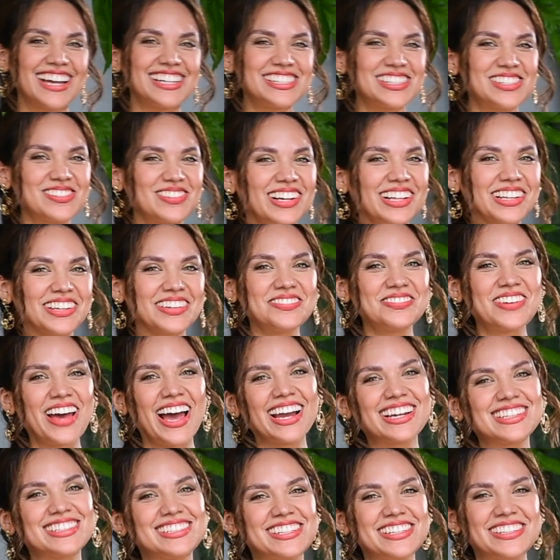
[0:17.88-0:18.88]
Welcome
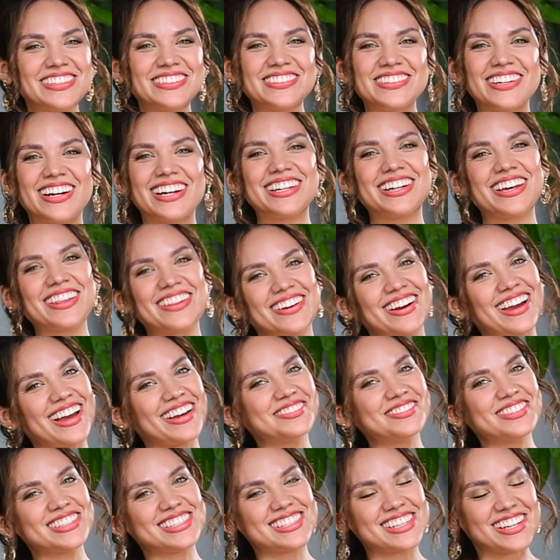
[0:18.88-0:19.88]
back to another
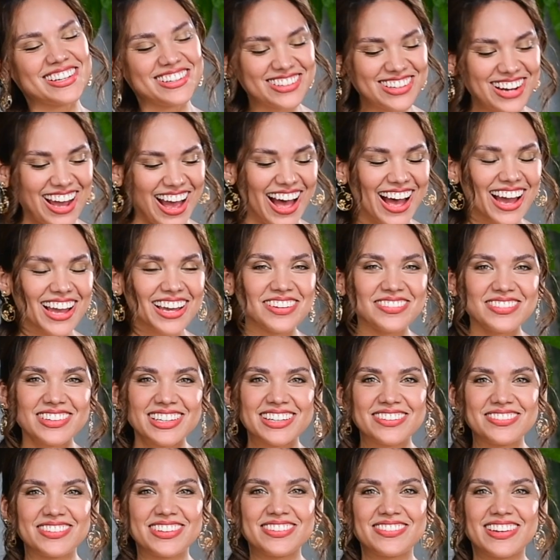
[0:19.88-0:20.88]
episode. I am going
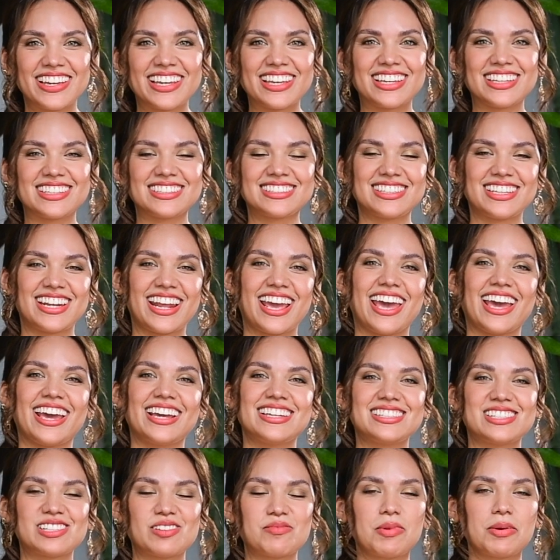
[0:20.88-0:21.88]
to be making
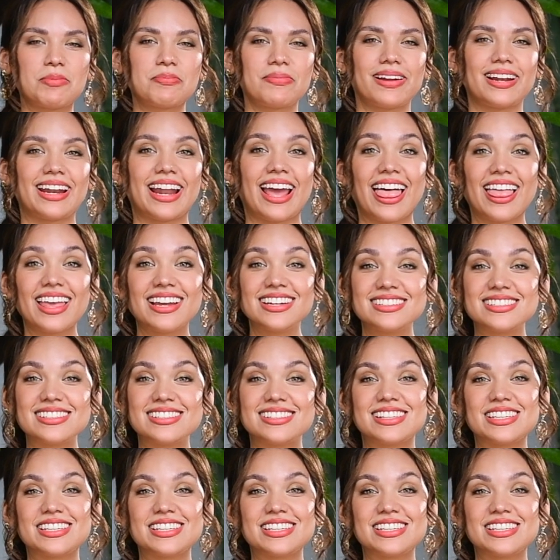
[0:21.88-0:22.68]
today some empanadas.